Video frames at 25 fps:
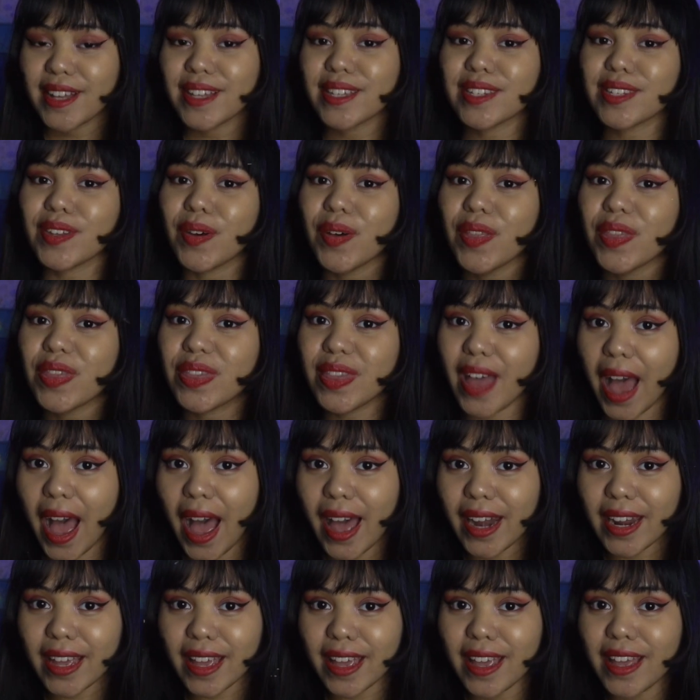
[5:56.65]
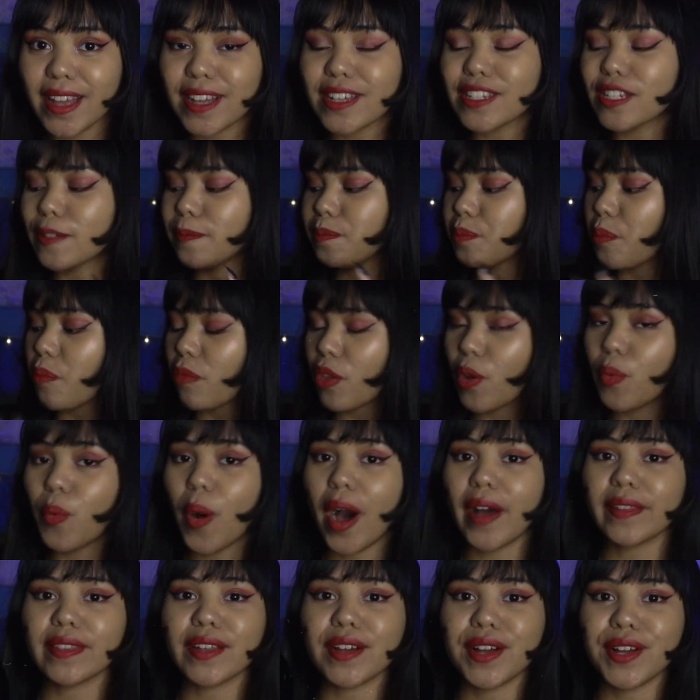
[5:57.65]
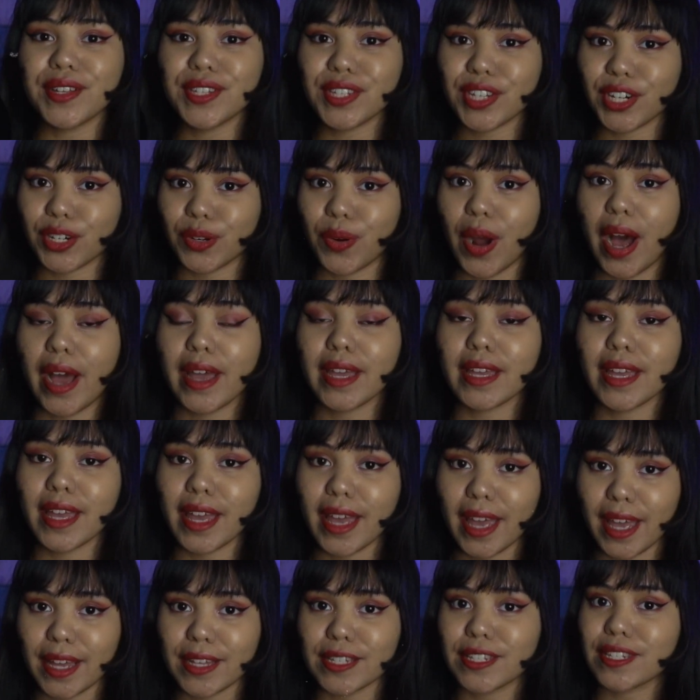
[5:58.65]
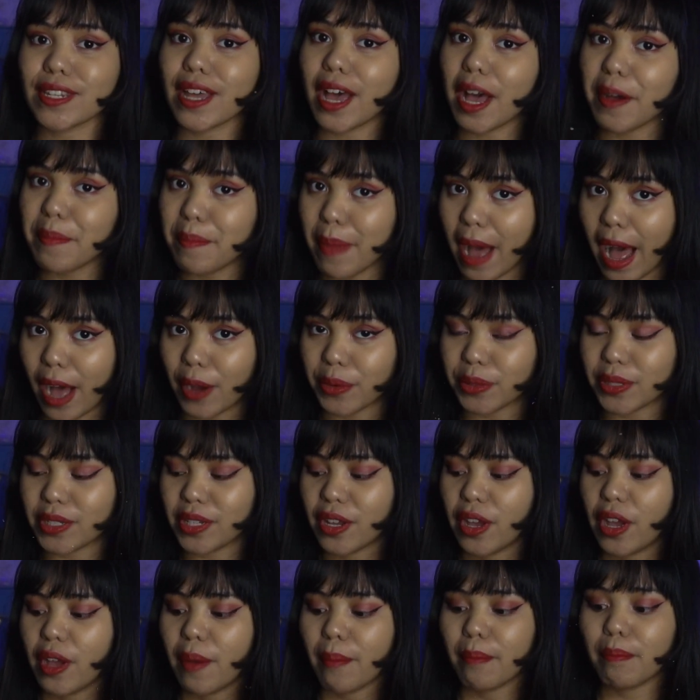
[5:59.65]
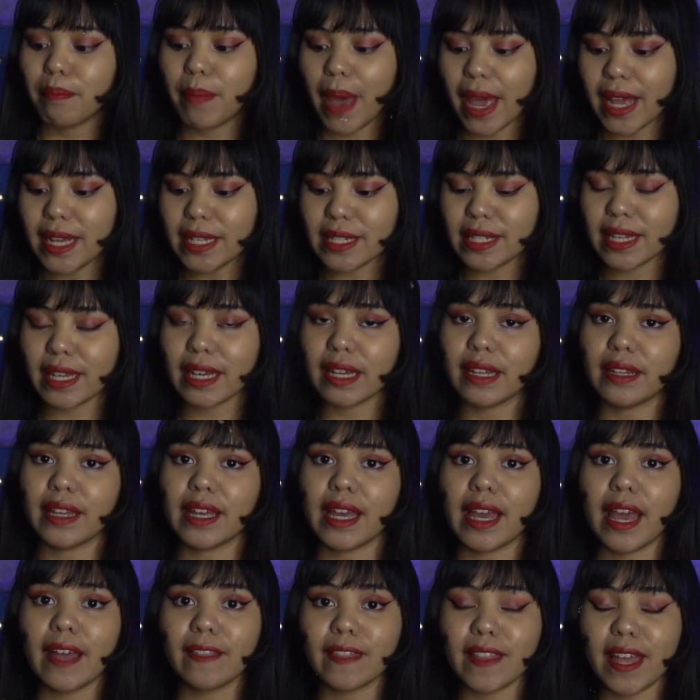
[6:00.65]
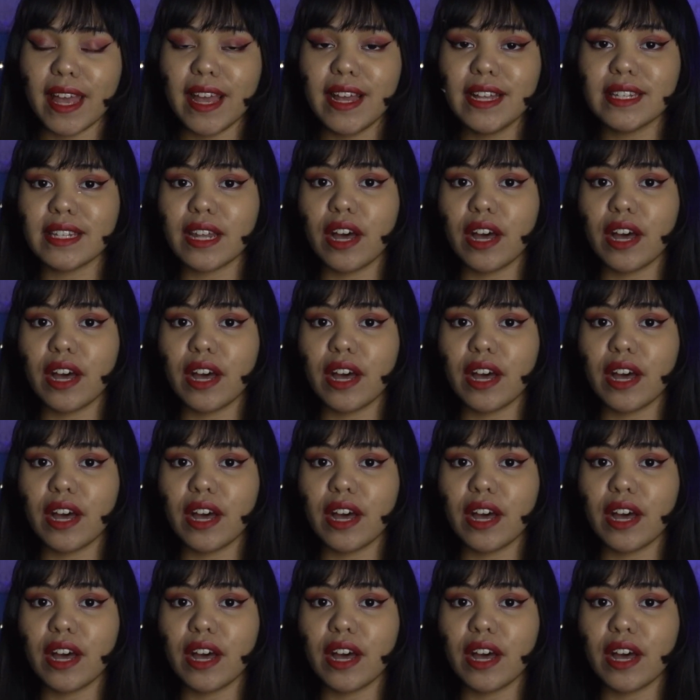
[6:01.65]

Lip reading: So that is what a scrying is about. Basically, it is